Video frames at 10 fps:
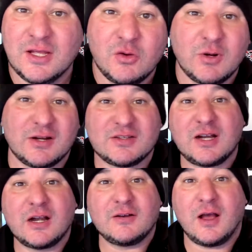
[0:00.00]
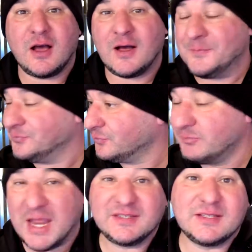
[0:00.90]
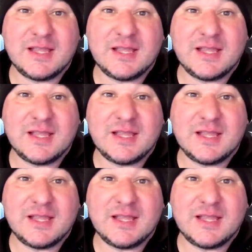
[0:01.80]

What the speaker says: We're gonna start basting